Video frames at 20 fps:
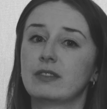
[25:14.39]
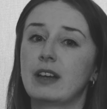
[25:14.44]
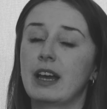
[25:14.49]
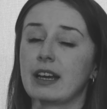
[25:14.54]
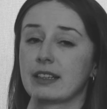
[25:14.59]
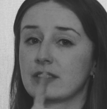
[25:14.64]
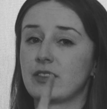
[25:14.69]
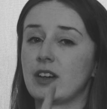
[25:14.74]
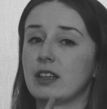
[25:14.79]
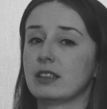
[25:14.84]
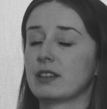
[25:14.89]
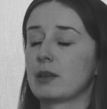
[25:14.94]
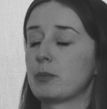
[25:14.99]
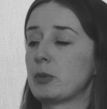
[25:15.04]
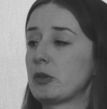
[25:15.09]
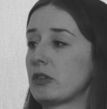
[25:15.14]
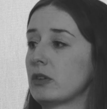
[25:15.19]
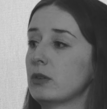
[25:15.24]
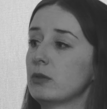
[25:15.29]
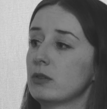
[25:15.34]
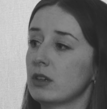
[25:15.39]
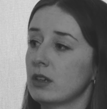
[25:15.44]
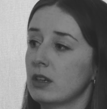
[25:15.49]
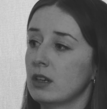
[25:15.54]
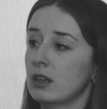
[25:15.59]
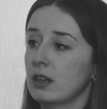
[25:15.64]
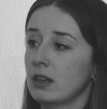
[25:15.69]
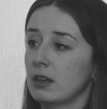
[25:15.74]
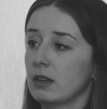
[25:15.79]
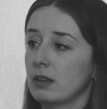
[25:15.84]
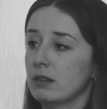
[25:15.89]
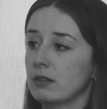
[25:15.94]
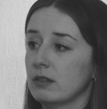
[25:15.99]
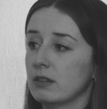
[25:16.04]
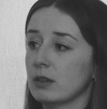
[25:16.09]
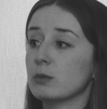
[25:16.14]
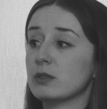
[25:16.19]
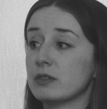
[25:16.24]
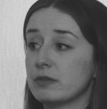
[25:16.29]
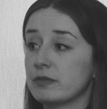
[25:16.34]
X Files episode
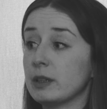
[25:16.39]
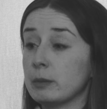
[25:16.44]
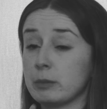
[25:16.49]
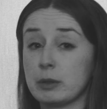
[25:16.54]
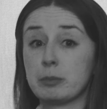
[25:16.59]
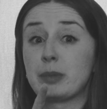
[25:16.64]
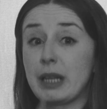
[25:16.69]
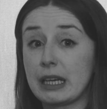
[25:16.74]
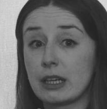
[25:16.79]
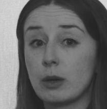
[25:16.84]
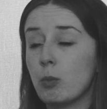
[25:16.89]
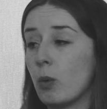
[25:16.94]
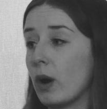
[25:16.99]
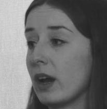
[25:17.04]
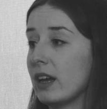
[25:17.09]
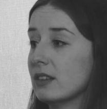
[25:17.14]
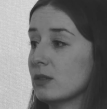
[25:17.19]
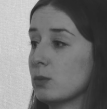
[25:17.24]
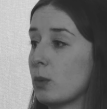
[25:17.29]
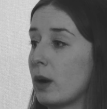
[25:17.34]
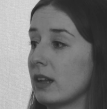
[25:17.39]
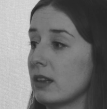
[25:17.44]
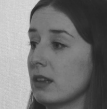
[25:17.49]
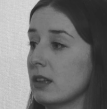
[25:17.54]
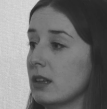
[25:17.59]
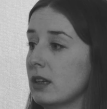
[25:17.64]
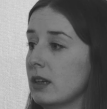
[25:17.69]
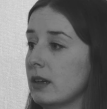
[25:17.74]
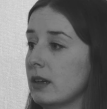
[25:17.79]
that was filmed in black and white as well,